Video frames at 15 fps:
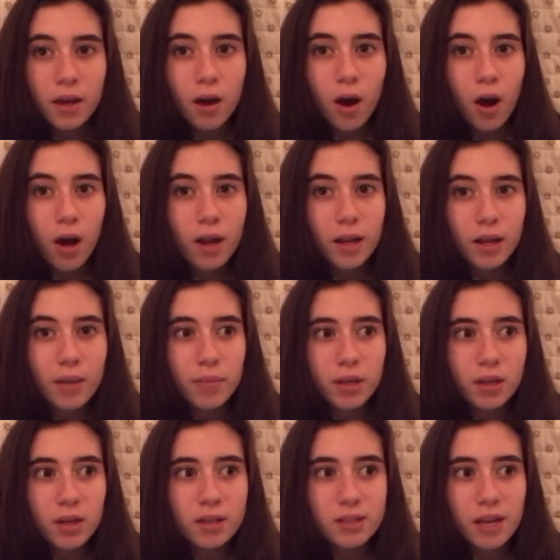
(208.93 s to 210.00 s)
on it,
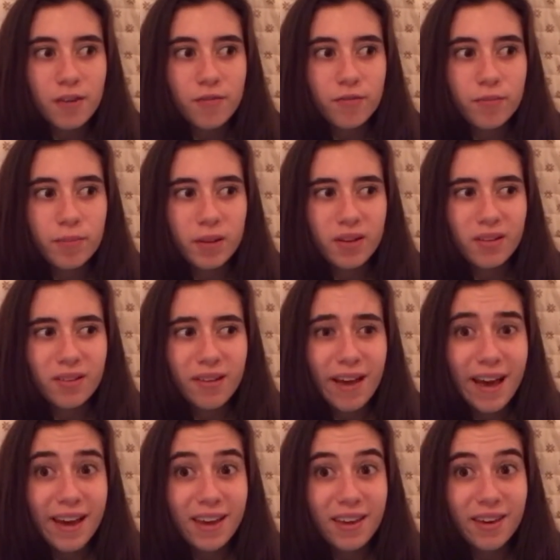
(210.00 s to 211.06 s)
because I've been
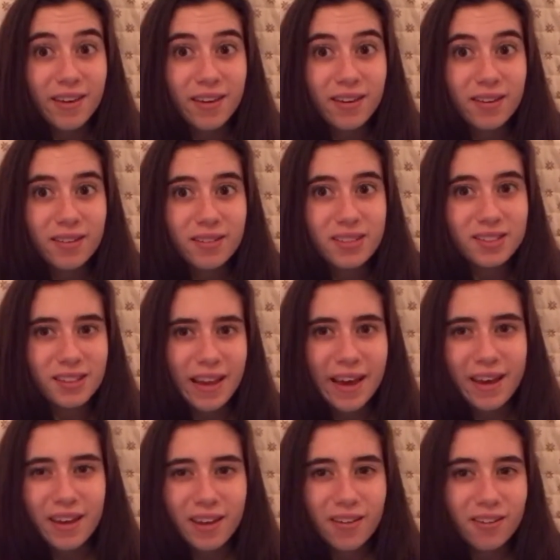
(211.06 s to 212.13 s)
lacking,
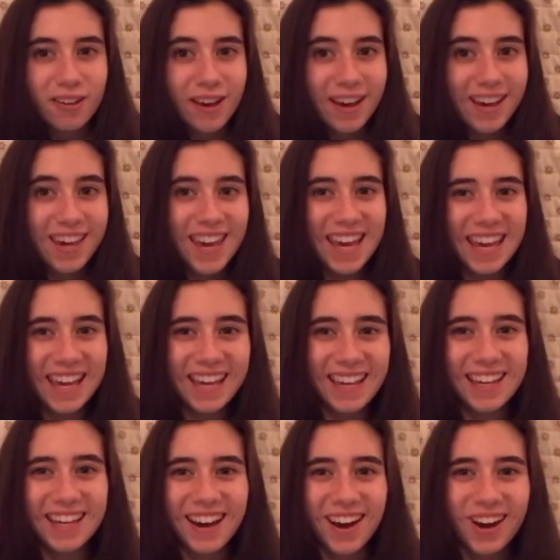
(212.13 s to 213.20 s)
slacking,
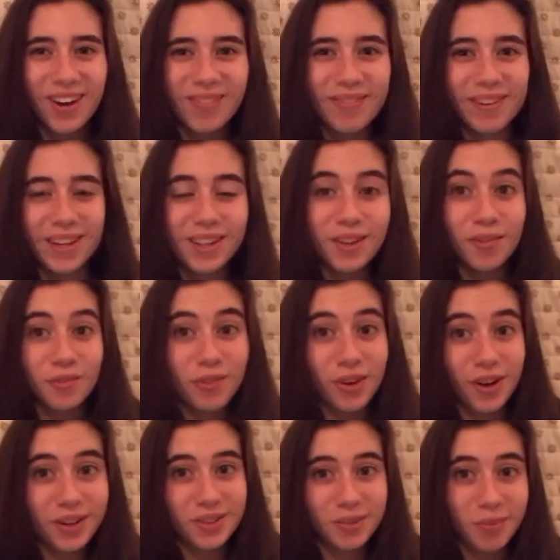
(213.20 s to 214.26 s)
lacking um, in the
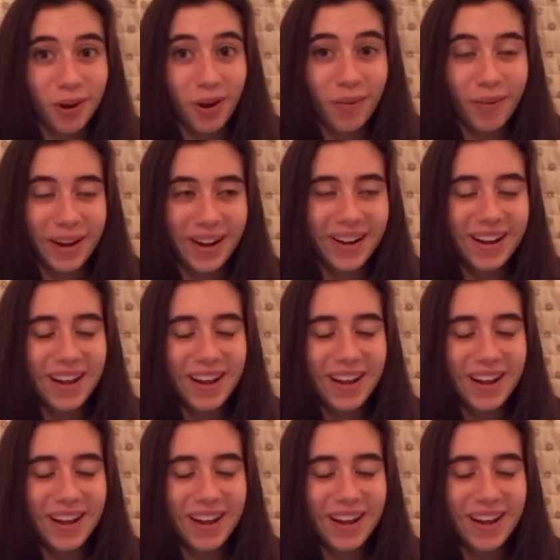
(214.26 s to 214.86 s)
vlog department.